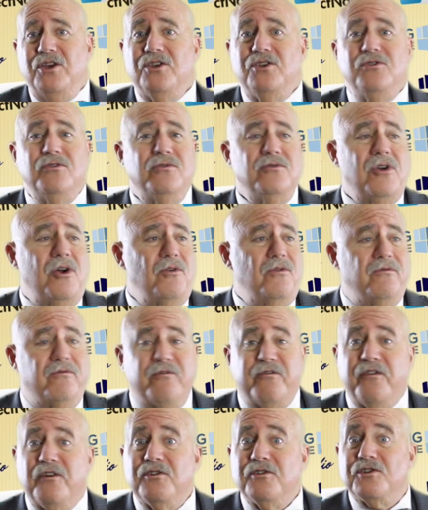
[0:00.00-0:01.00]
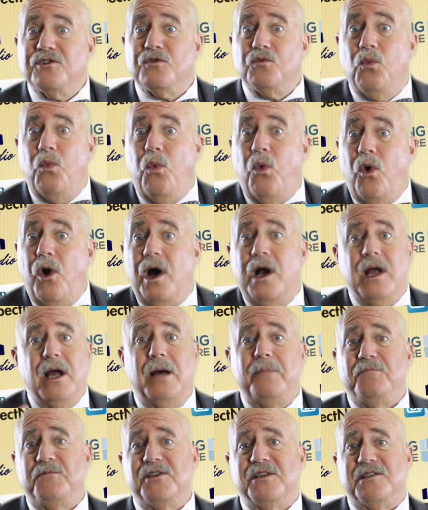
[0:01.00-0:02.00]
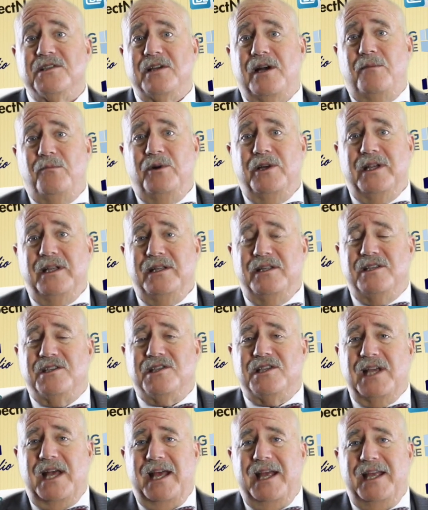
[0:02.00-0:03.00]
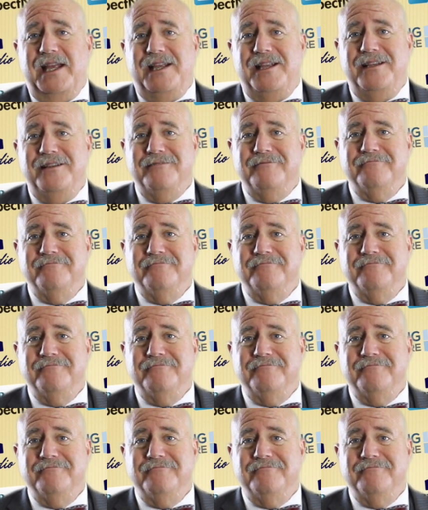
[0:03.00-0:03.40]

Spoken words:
you don't first walk up to someone and say,